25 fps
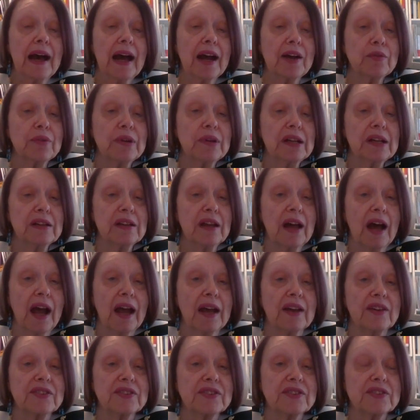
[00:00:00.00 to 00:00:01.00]
I
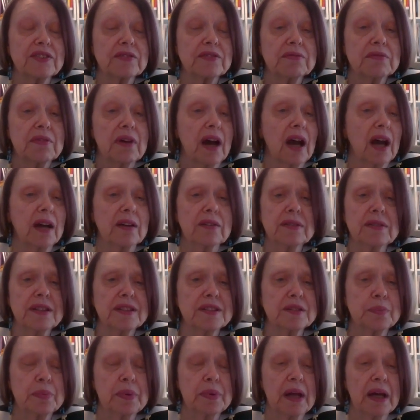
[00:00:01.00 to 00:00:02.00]
realized I don't
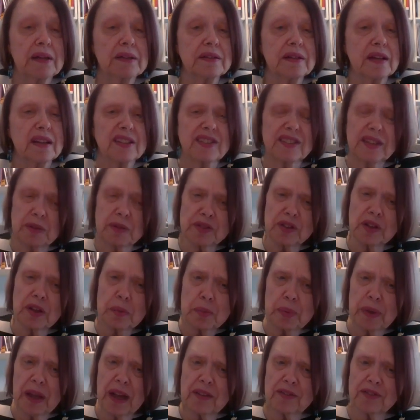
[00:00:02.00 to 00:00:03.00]
need to plant it, because I was
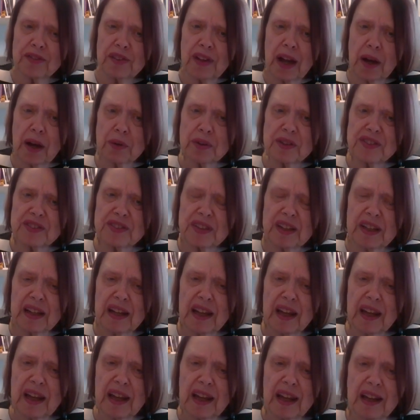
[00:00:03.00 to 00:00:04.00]
going to plant flowers
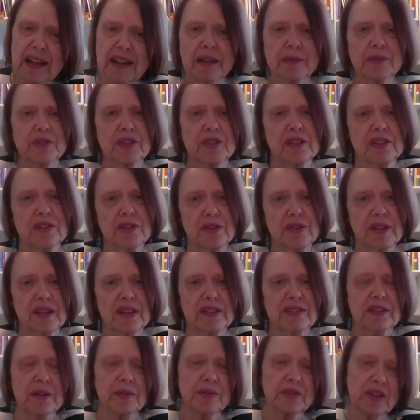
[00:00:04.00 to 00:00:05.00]
in it, and I was going to do
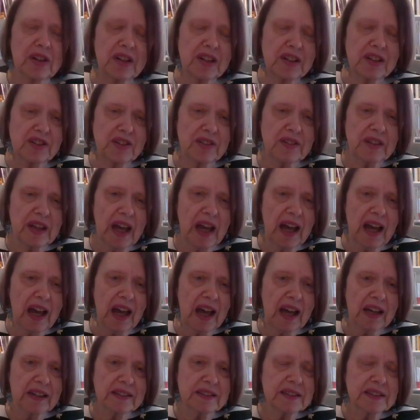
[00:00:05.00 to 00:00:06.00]
this, and I was going to do
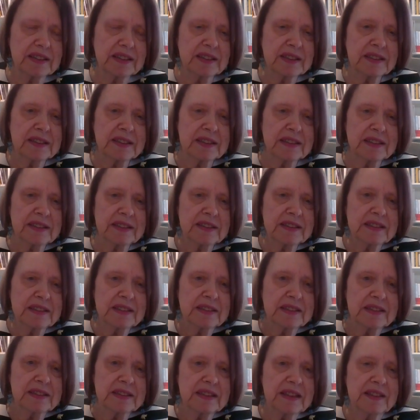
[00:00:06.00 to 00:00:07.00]
that.
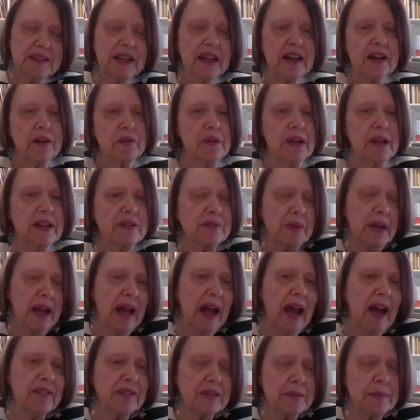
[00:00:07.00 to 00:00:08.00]
And then I realized, well,
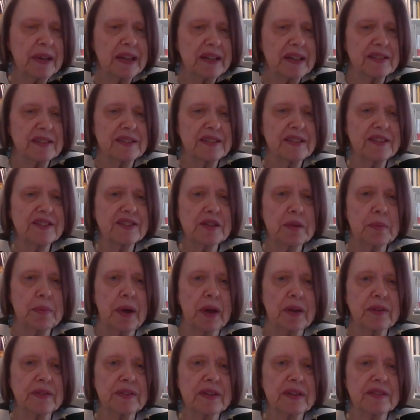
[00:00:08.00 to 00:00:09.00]
I have to make a decision
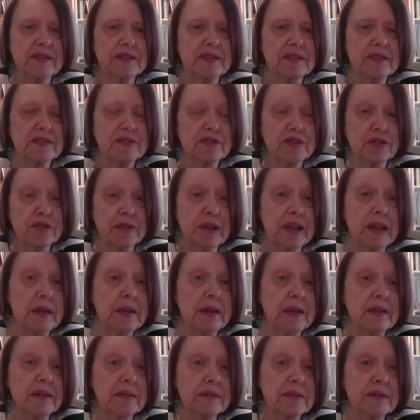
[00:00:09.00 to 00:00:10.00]
about this
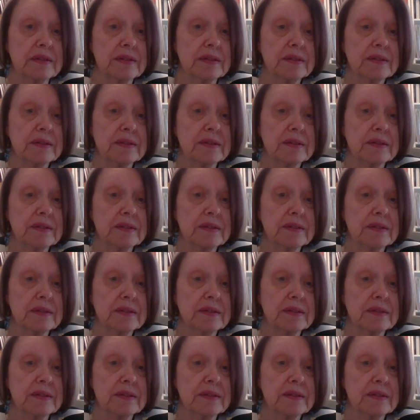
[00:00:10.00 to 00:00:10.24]
tree